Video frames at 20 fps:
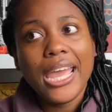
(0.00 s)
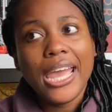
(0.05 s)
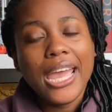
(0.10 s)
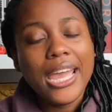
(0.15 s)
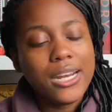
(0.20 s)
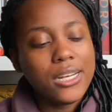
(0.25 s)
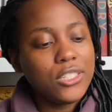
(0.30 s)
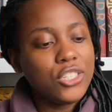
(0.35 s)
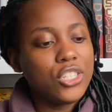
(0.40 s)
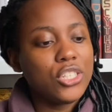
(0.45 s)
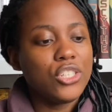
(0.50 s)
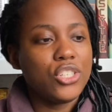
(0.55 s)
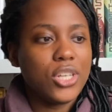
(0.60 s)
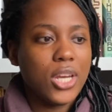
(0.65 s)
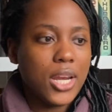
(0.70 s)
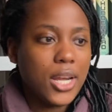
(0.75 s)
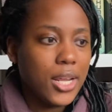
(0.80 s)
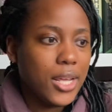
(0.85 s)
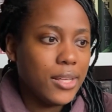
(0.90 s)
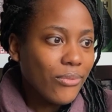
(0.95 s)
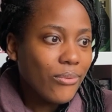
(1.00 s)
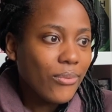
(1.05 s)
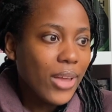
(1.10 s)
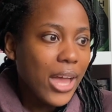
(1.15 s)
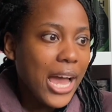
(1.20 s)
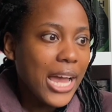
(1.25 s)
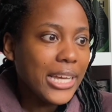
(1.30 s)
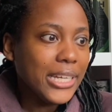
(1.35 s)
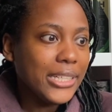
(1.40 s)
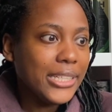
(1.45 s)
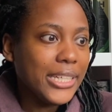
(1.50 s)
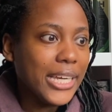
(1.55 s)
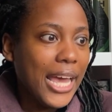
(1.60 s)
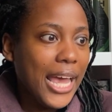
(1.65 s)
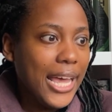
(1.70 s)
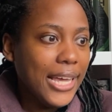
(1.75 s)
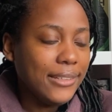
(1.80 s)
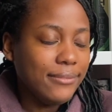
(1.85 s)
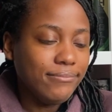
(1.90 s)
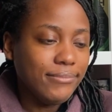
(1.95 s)
and it's just shady. I
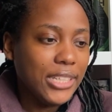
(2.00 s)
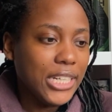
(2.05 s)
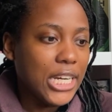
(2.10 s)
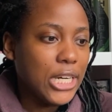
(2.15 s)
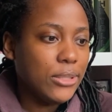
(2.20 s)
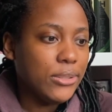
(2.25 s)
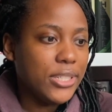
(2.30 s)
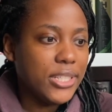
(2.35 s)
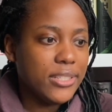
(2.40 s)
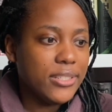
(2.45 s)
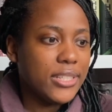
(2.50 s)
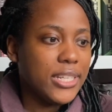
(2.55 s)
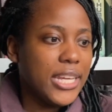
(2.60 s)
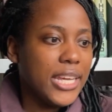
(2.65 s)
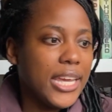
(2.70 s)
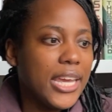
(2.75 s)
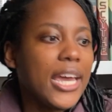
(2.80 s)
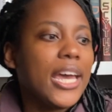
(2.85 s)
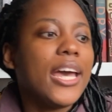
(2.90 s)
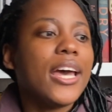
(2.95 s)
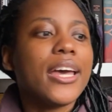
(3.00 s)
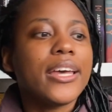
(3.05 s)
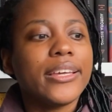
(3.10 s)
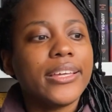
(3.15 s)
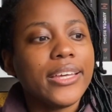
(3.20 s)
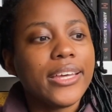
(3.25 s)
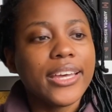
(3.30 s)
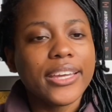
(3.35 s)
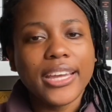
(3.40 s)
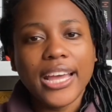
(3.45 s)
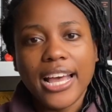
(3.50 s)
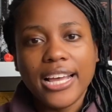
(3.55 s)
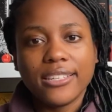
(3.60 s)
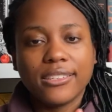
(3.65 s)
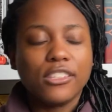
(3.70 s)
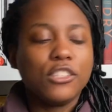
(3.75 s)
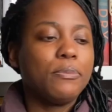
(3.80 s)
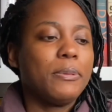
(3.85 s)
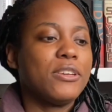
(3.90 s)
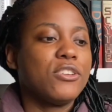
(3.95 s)
get, you know, Disney has
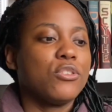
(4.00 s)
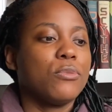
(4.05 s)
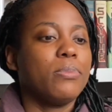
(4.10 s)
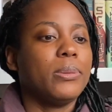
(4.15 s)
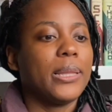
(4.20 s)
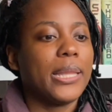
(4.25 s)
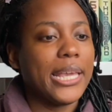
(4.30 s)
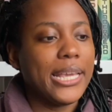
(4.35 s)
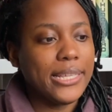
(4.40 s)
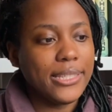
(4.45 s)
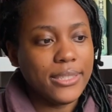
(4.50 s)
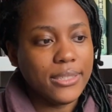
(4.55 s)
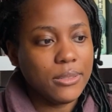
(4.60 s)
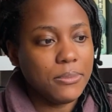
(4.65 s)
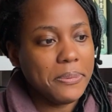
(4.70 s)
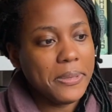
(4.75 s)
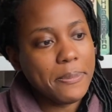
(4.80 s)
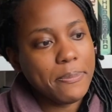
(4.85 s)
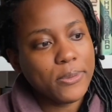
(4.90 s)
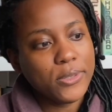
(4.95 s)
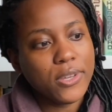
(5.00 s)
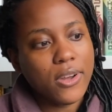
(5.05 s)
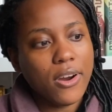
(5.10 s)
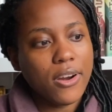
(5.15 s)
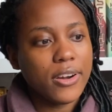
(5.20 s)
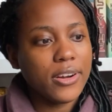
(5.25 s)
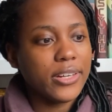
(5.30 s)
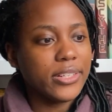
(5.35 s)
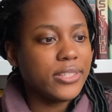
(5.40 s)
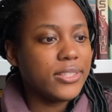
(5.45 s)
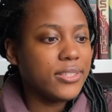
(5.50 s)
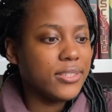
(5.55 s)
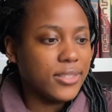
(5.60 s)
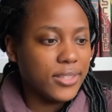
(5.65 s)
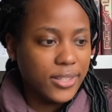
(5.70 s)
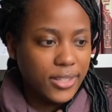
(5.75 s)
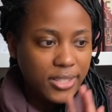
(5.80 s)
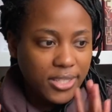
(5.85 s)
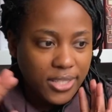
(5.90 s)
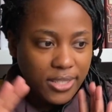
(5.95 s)
a special place in people's hearts
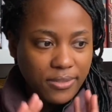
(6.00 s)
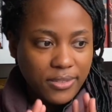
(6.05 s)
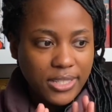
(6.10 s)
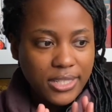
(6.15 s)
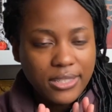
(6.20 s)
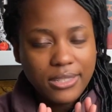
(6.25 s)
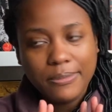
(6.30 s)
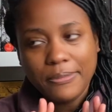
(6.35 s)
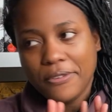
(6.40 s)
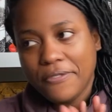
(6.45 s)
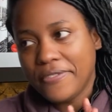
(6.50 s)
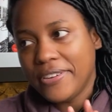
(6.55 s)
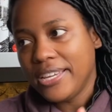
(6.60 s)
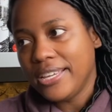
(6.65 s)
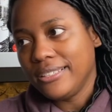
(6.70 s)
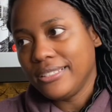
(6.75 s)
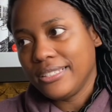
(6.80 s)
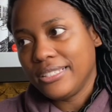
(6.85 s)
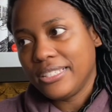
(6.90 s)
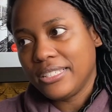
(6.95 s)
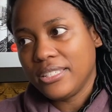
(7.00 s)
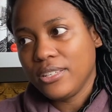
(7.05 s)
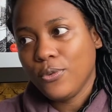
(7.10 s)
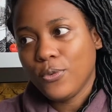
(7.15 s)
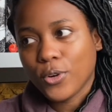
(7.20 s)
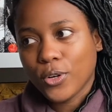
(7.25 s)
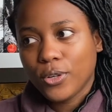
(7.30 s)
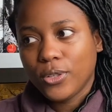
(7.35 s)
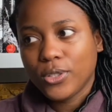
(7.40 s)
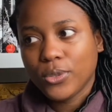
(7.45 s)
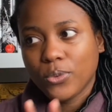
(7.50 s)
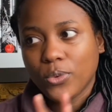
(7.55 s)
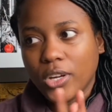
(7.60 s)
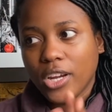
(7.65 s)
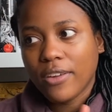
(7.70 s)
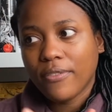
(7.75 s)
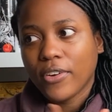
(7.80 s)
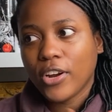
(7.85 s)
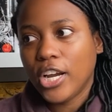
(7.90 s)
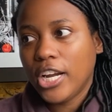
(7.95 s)
because of Disney movies and Disney World and
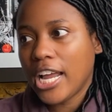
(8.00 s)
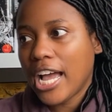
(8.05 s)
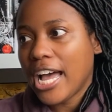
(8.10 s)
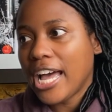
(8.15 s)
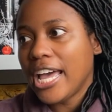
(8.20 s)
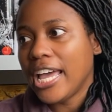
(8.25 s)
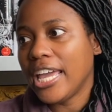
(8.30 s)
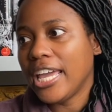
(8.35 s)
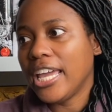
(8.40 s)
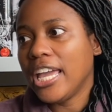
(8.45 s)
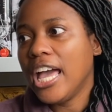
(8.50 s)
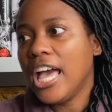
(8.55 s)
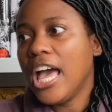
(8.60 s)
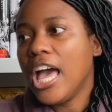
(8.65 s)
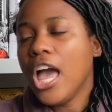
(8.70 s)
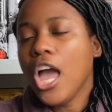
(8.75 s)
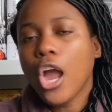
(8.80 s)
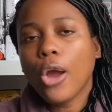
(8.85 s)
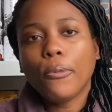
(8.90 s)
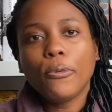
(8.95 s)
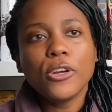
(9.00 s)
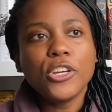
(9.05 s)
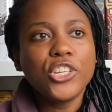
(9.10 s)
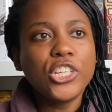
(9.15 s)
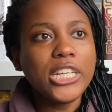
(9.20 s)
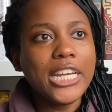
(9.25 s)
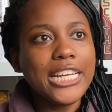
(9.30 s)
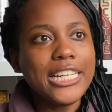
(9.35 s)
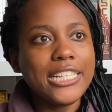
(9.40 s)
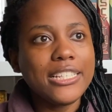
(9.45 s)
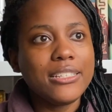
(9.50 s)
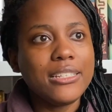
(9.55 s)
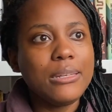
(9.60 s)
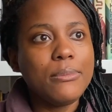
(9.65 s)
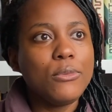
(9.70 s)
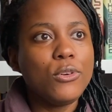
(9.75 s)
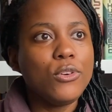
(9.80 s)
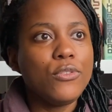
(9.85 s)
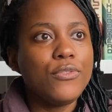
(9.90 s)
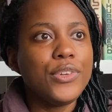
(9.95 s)
whatever, and I appreciate Disney
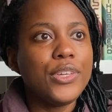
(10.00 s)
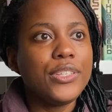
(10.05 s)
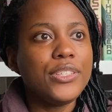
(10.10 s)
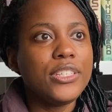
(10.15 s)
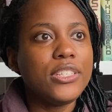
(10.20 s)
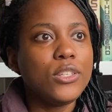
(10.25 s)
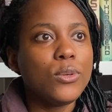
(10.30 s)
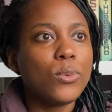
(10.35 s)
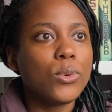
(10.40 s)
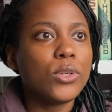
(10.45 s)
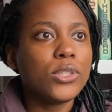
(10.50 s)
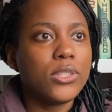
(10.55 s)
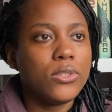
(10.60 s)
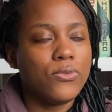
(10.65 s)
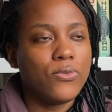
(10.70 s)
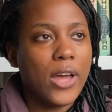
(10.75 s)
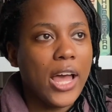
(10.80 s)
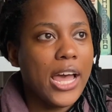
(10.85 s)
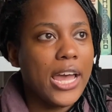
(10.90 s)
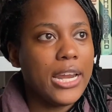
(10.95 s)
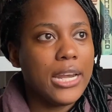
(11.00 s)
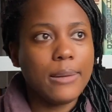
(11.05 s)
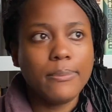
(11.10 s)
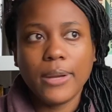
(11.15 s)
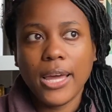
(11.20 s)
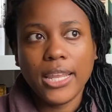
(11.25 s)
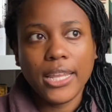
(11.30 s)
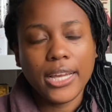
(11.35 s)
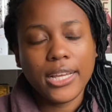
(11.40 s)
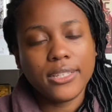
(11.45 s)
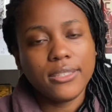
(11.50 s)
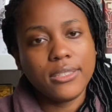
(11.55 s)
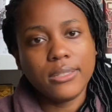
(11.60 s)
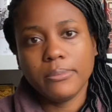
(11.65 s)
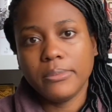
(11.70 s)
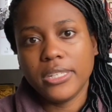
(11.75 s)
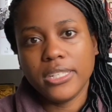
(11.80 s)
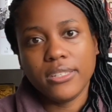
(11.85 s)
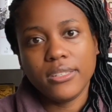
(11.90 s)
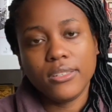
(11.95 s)
movies. Disney World is fine. I'm not like some
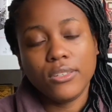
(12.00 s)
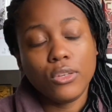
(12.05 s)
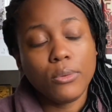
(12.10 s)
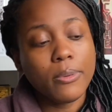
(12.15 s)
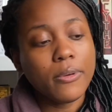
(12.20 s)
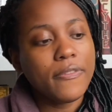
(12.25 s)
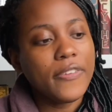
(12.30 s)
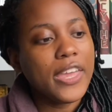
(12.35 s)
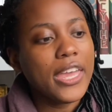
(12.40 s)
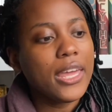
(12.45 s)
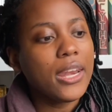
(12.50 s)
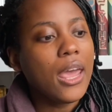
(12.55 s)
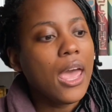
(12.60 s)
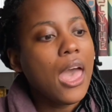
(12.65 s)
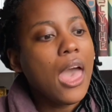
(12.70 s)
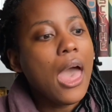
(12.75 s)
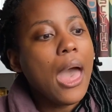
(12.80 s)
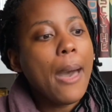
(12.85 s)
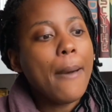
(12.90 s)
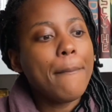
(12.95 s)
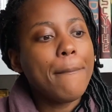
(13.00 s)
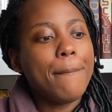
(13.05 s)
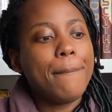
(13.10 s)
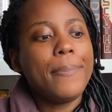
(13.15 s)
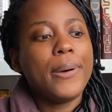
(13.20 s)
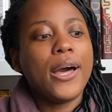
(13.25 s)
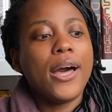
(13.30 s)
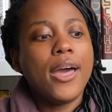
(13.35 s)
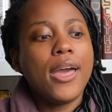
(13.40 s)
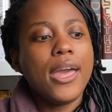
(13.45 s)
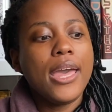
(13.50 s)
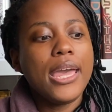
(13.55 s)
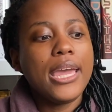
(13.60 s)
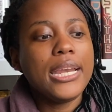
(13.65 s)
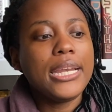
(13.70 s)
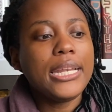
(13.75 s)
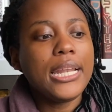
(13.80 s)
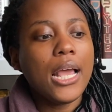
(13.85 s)
Disney super fan, but